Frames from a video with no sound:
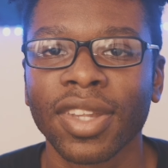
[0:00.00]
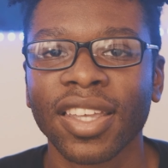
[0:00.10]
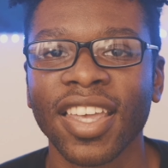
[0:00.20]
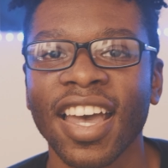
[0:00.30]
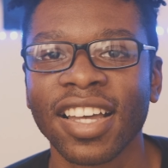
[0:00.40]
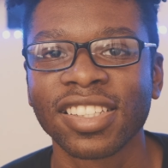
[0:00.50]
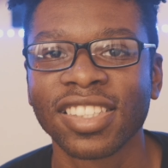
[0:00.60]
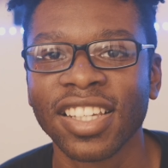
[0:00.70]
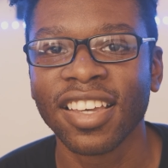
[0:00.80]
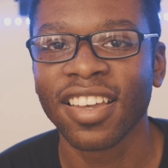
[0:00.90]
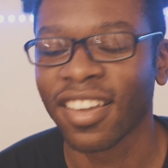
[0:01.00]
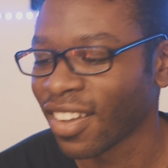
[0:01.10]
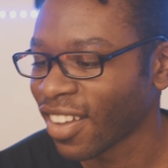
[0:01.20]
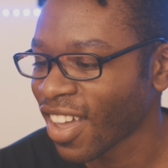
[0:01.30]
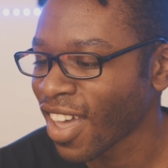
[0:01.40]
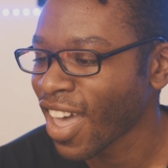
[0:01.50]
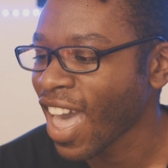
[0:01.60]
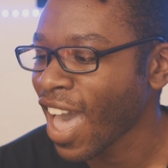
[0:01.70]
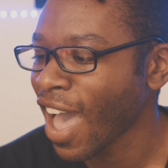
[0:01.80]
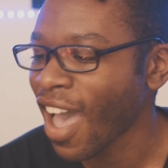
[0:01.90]
Yeah, see,
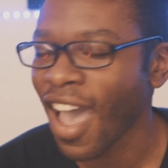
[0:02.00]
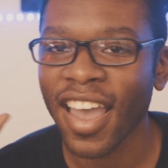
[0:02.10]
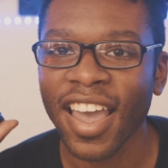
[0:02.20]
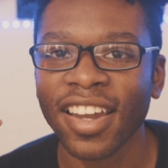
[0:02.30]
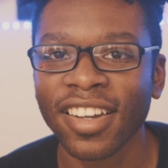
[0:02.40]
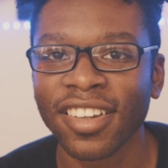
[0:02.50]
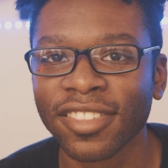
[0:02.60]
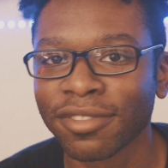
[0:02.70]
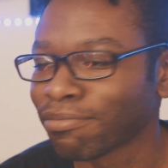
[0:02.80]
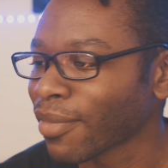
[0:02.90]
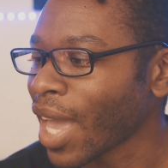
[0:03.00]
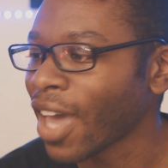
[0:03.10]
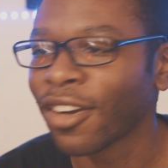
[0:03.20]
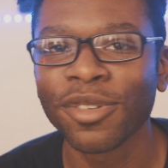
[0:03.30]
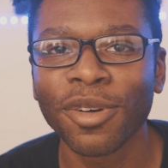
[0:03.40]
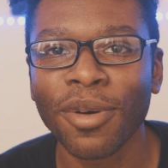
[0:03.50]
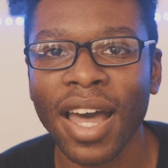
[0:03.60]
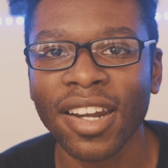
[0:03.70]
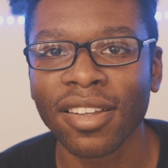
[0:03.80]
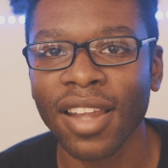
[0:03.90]
I kind of I don't know
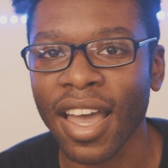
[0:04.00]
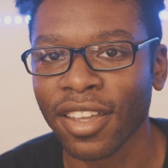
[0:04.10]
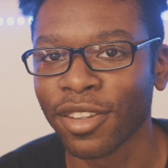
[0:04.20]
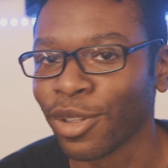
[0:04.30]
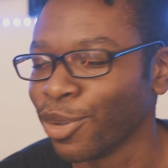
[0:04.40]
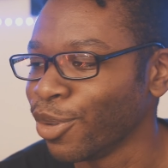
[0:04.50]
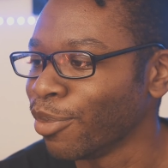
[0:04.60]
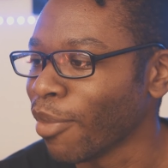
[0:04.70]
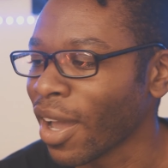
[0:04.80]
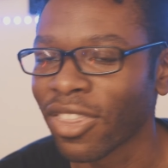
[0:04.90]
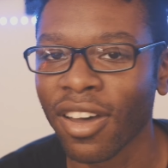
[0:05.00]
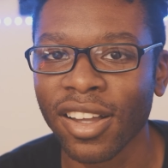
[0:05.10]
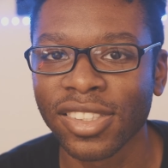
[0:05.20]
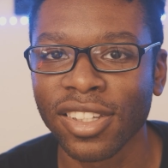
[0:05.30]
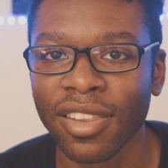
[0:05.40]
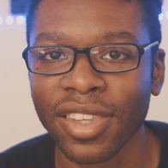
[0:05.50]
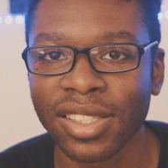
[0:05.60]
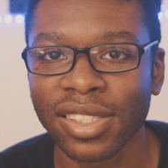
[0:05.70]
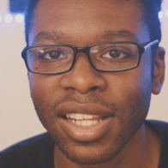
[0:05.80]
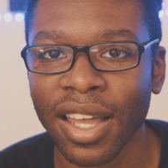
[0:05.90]
how to like conclude my thoughts on
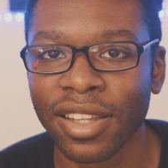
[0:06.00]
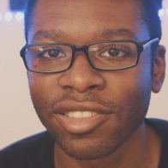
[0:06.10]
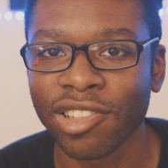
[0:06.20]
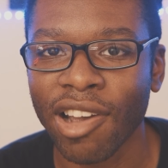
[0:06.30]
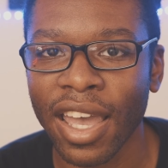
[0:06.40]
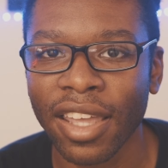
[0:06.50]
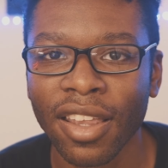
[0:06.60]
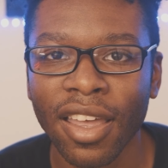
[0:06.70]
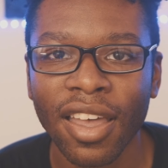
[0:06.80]
this lens, right?